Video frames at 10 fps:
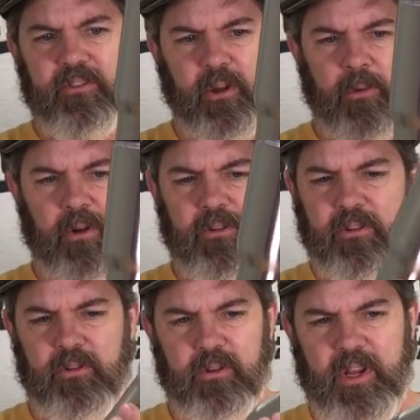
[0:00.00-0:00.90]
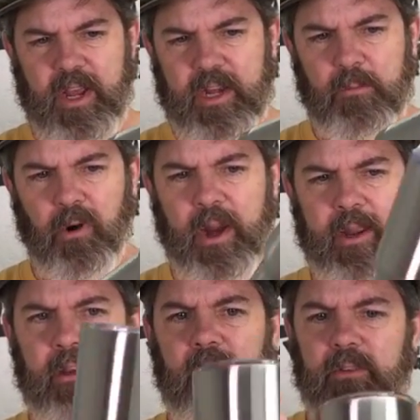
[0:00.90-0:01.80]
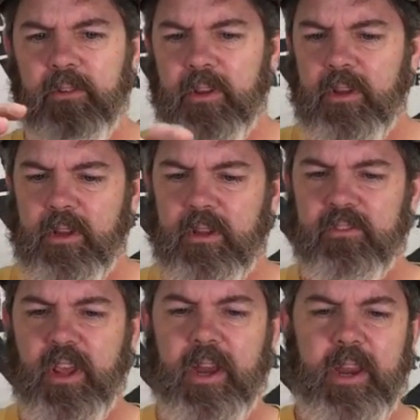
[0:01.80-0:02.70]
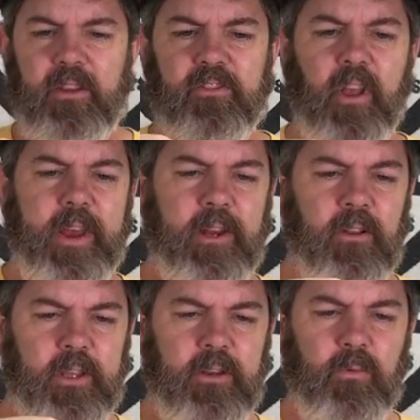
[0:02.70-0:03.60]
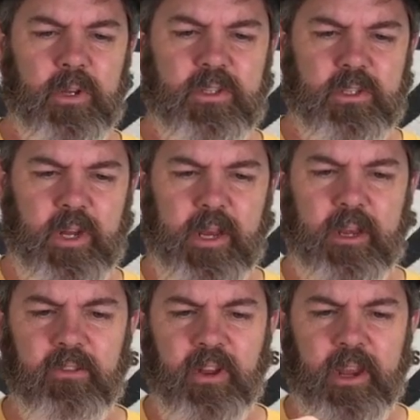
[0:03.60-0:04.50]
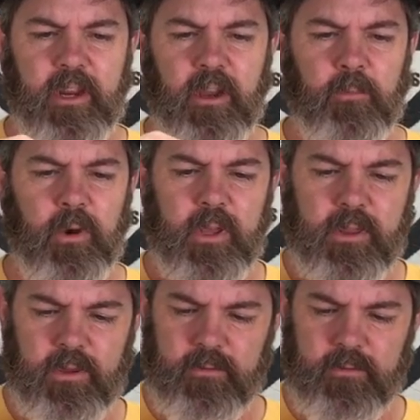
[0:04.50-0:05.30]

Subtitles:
similar to the Yeti brand. It's got a sliding lid, which Yeti does not come with.